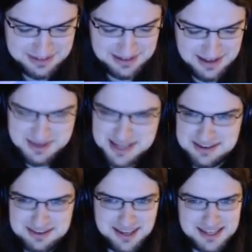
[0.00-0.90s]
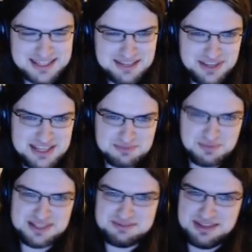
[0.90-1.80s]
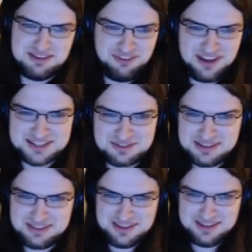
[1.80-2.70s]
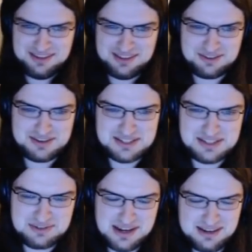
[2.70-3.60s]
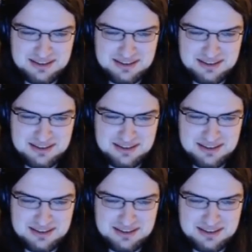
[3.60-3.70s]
I mean, nice EVs, but didn't factor in the grassy terrain.